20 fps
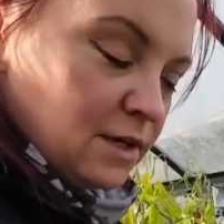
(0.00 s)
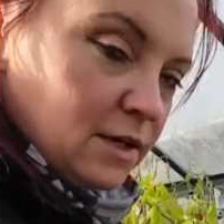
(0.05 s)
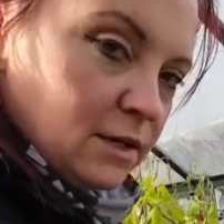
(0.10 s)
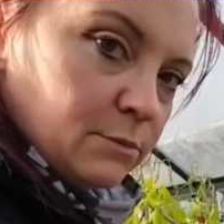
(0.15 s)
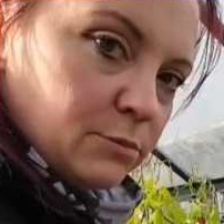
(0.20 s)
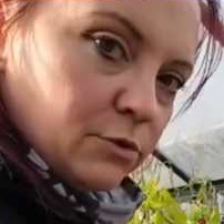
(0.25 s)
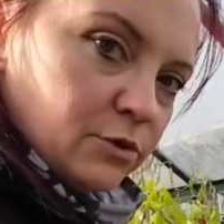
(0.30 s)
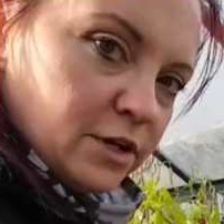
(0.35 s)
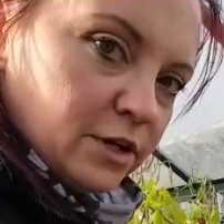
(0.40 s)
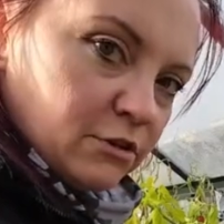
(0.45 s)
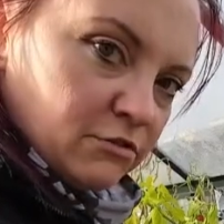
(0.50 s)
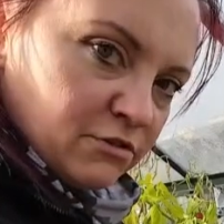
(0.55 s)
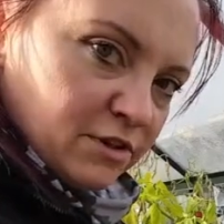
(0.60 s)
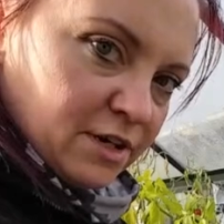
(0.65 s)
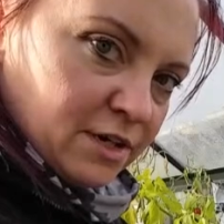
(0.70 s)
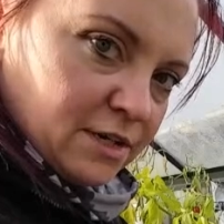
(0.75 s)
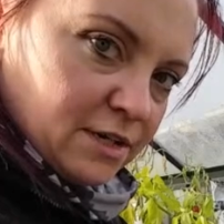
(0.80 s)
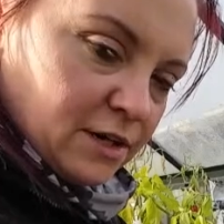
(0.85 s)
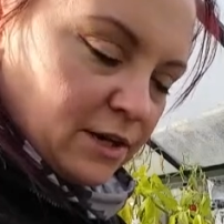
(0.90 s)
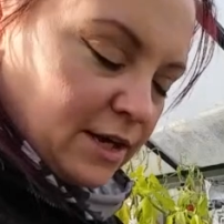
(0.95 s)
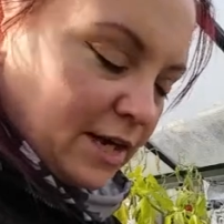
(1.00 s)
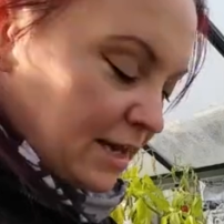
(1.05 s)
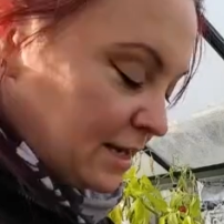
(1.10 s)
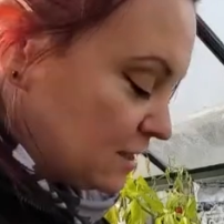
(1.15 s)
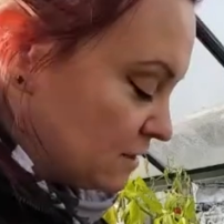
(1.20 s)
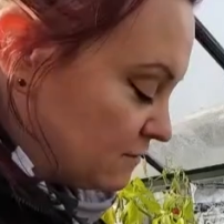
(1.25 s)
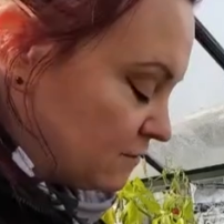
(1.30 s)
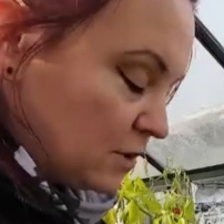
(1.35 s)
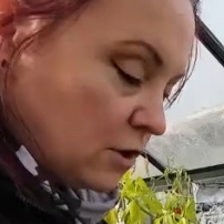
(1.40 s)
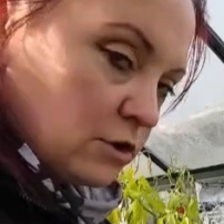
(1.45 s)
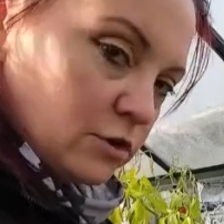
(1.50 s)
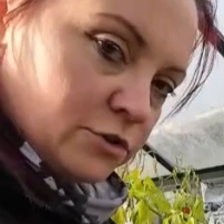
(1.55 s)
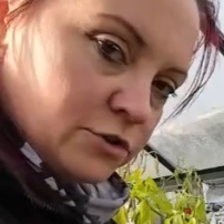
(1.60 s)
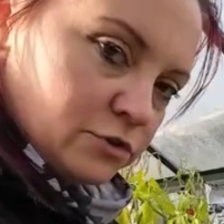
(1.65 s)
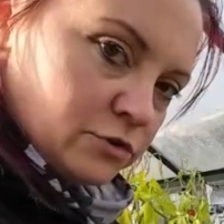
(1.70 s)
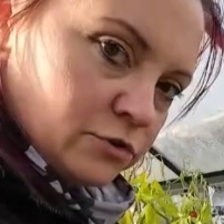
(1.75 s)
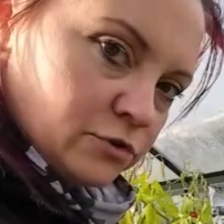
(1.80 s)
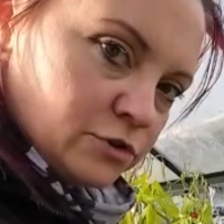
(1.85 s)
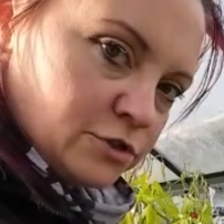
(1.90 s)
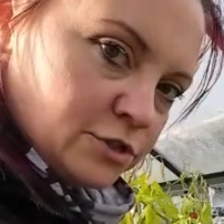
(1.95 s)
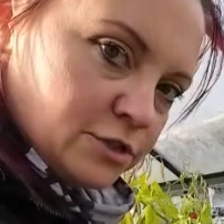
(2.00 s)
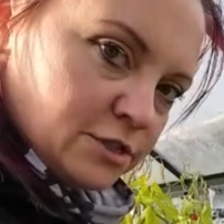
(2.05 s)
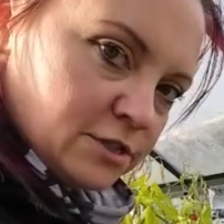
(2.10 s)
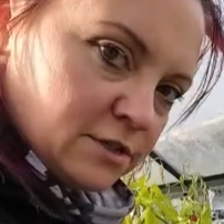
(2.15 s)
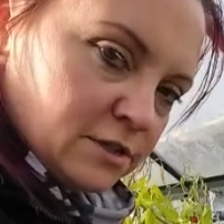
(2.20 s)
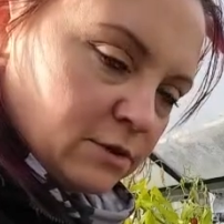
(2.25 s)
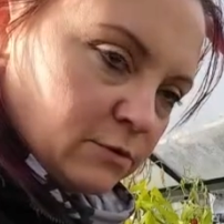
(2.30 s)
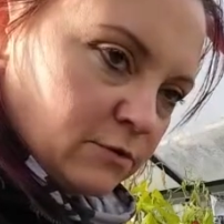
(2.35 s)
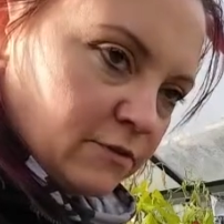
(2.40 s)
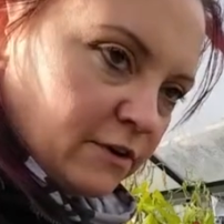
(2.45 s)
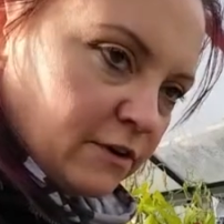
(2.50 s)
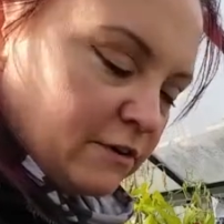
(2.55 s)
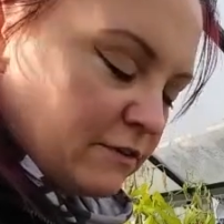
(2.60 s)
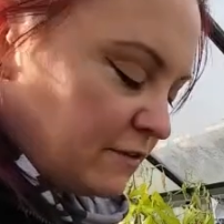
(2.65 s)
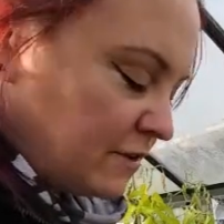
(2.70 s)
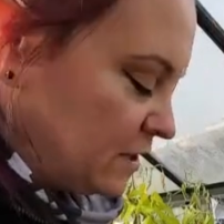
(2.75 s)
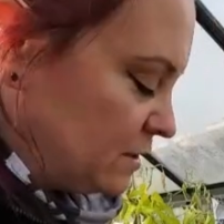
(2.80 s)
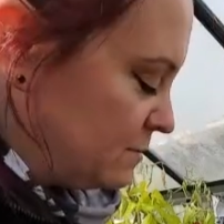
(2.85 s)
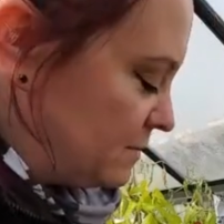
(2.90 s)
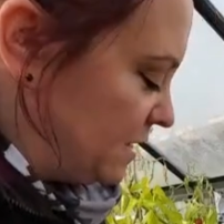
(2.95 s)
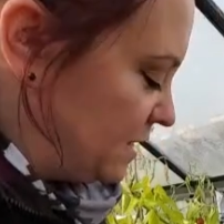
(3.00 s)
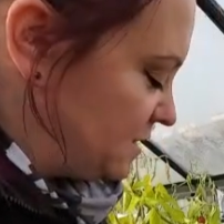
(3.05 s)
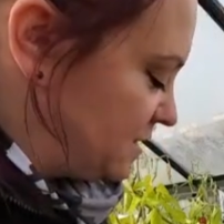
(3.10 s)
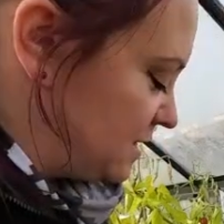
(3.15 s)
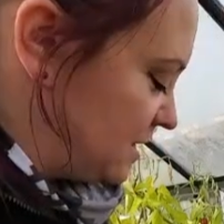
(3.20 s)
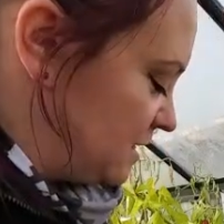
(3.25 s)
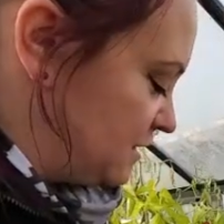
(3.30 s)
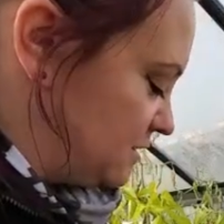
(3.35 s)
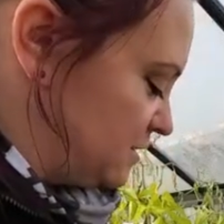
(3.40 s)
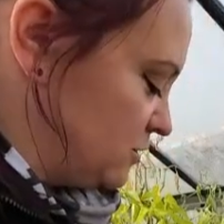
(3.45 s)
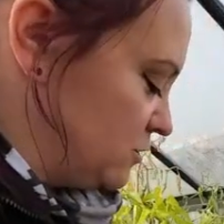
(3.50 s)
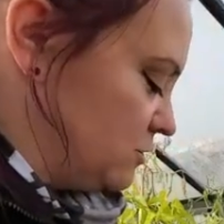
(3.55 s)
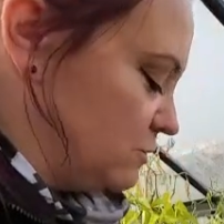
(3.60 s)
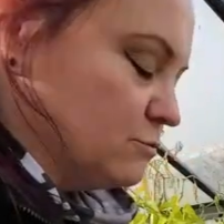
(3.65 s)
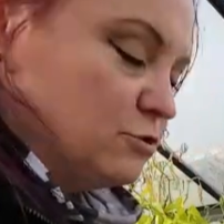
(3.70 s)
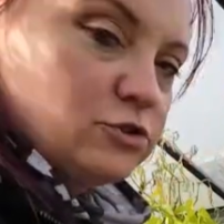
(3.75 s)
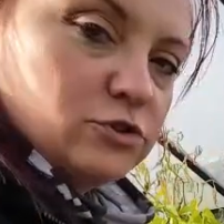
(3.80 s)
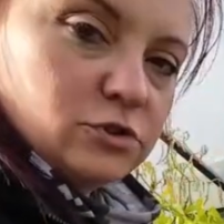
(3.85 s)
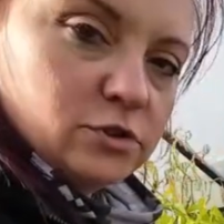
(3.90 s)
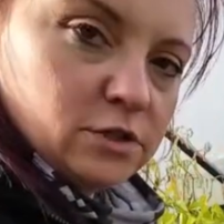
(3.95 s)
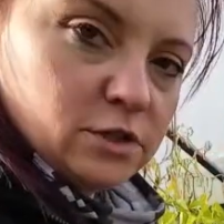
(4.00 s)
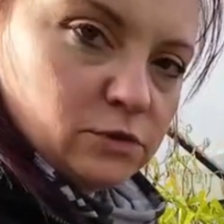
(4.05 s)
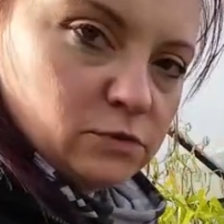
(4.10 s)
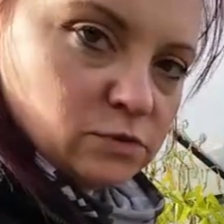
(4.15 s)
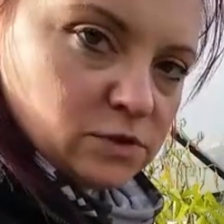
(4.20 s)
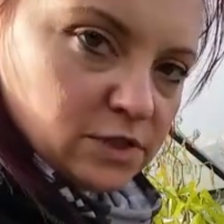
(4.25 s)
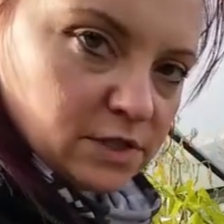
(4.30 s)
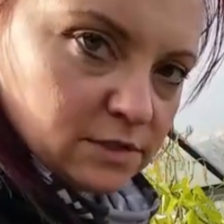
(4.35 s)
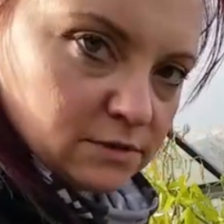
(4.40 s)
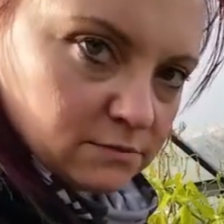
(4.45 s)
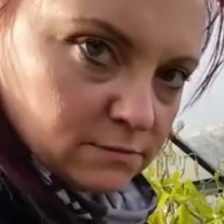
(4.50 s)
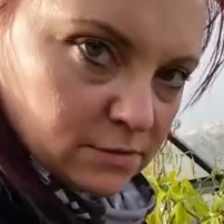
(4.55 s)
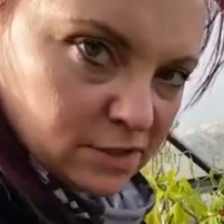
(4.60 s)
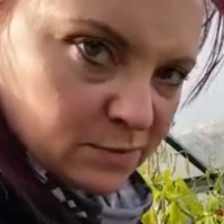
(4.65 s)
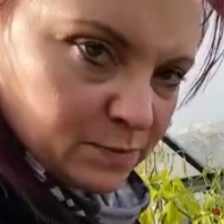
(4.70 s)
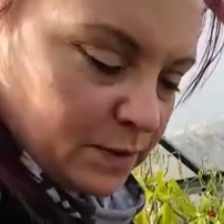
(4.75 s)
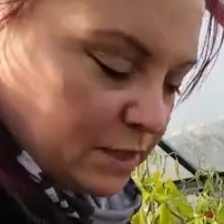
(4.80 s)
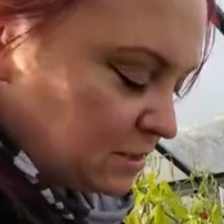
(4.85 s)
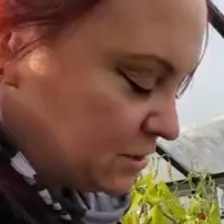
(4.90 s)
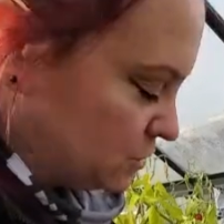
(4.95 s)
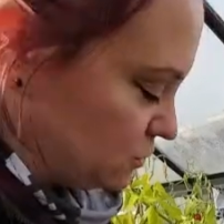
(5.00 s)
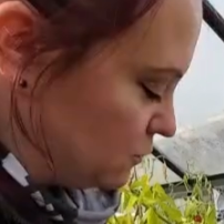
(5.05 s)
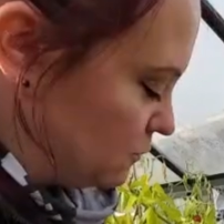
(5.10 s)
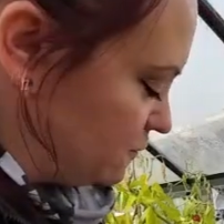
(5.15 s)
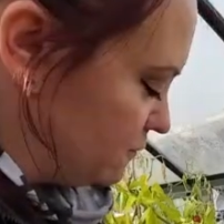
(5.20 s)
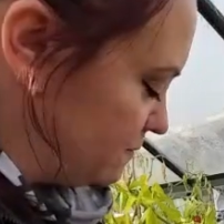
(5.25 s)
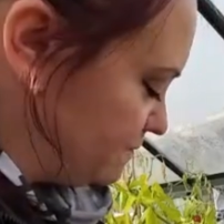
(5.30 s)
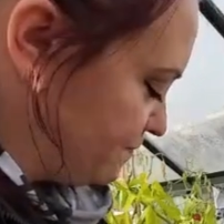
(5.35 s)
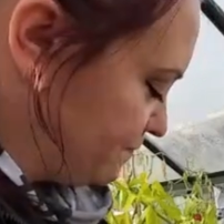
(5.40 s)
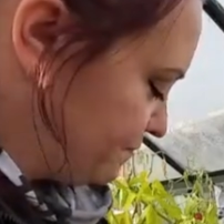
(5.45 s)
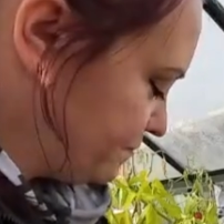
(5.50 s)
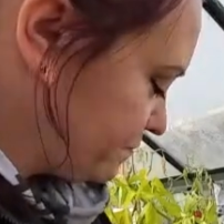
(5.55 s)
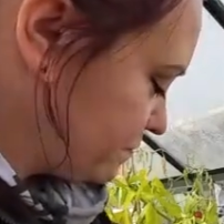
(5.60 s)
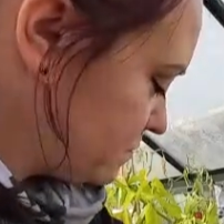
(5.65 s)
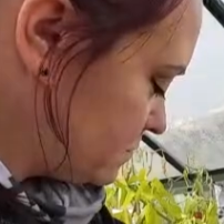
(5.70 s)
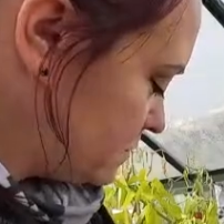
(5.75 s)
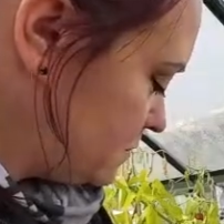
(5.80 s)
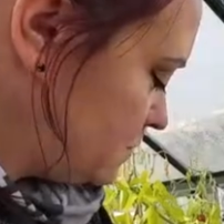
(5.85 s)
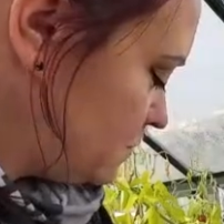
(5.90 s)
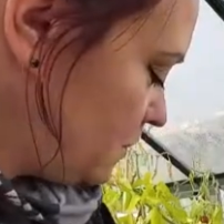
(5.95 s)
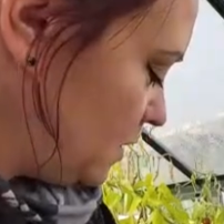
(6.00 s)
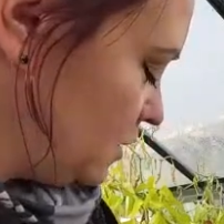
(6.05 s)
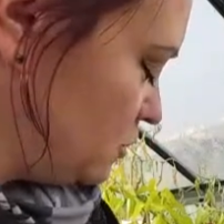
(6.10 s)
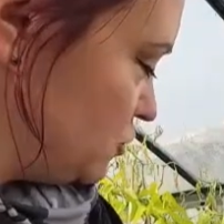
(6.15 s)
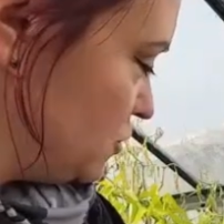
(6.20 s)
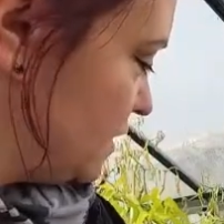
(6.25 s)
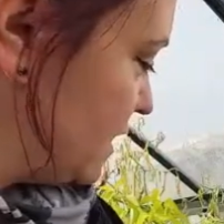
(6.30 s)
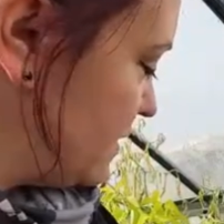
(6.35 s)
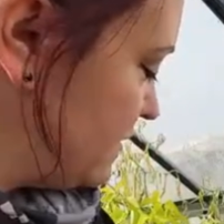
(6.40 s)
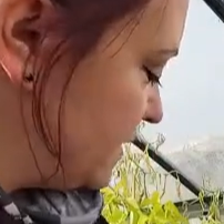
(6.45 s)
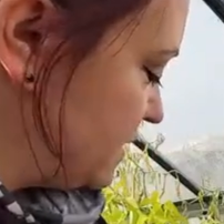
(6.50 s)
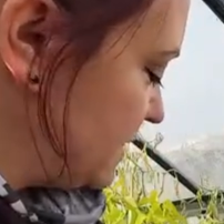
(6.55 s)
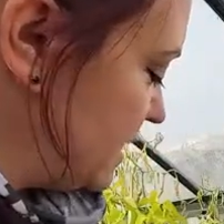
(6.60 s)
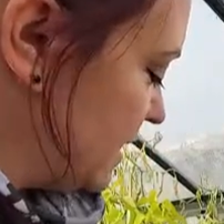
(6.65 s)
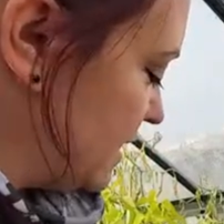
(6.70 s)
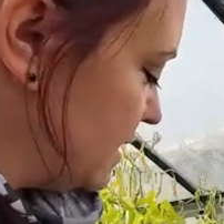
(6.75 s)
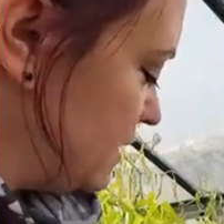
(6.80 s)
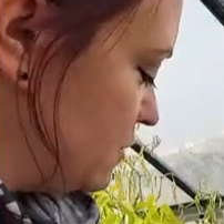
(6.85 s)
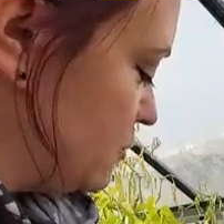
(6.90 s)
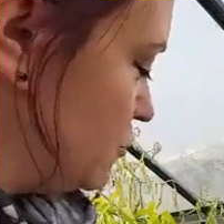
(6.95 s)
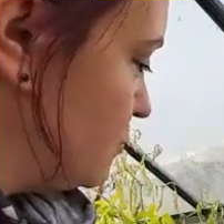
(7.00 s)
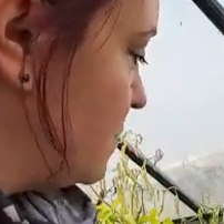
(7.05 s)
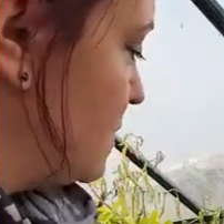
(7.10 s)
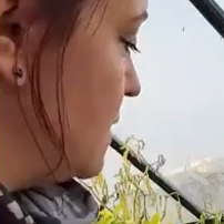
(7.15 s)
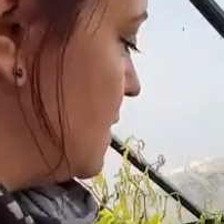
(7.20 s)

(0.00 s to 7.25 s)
but it created a heck of a lot of dust and it was very, very messy. So I'm just going to use it as big stuff. Just get this lightened up